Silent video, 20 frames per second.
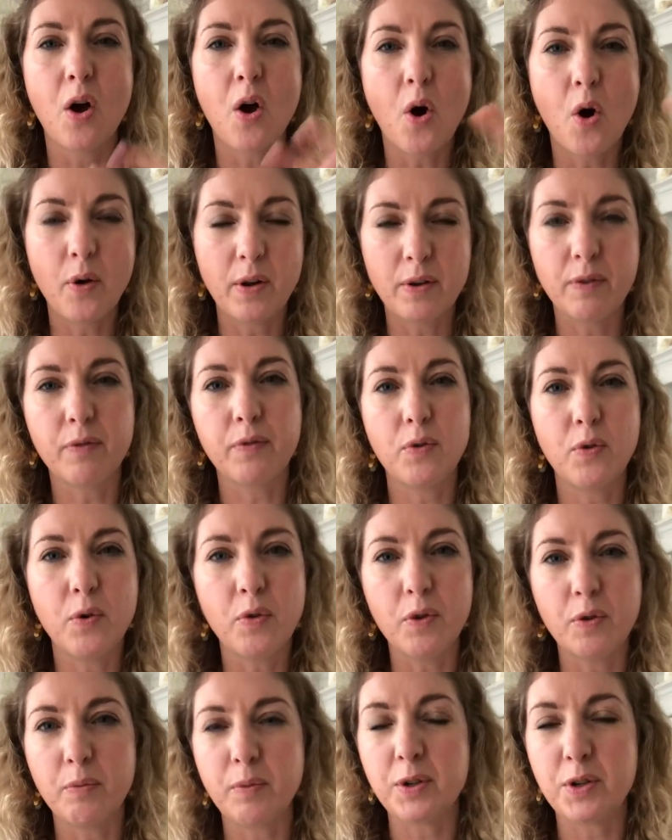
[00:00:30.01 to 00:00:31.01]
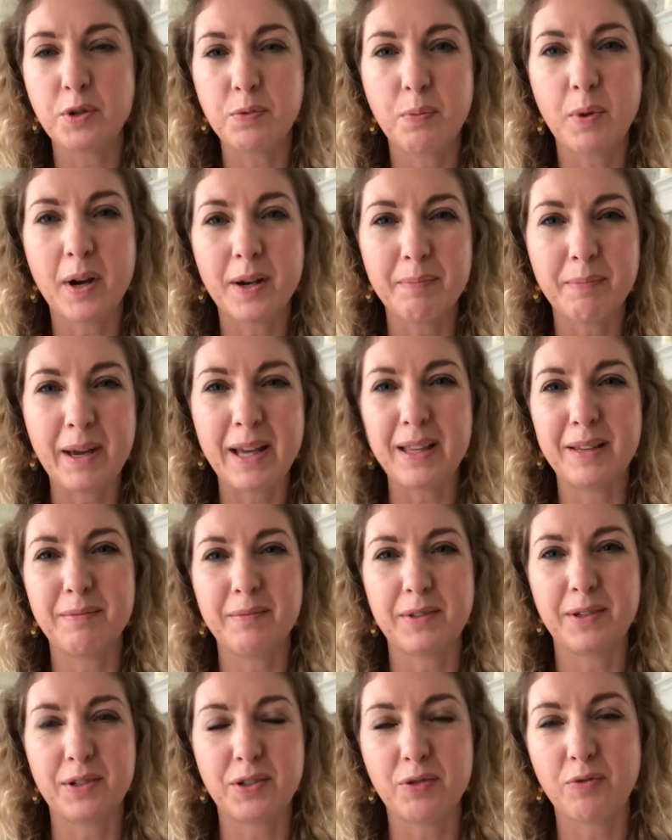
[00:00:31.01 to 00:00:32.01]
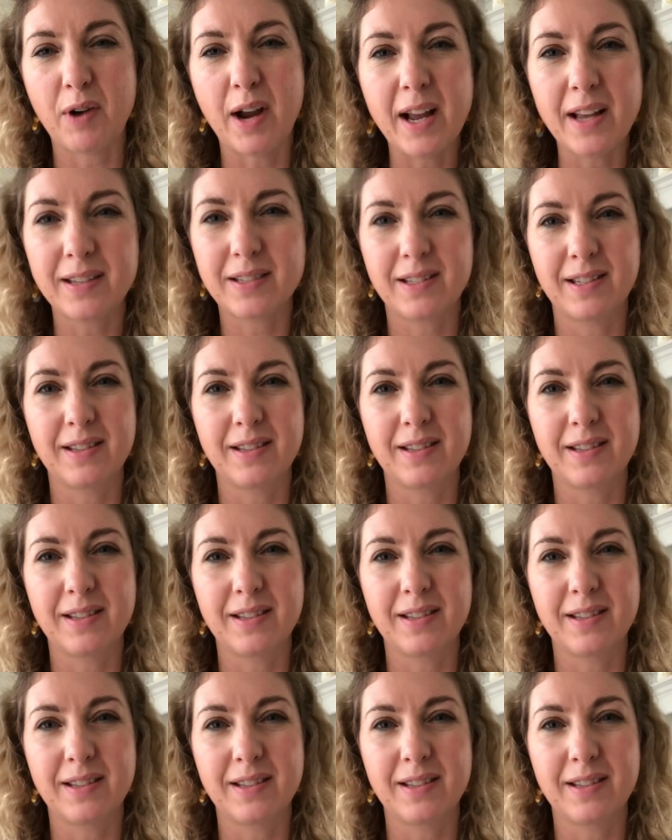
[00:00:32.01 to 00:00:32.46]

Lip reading: on it for them, which might make them distressed,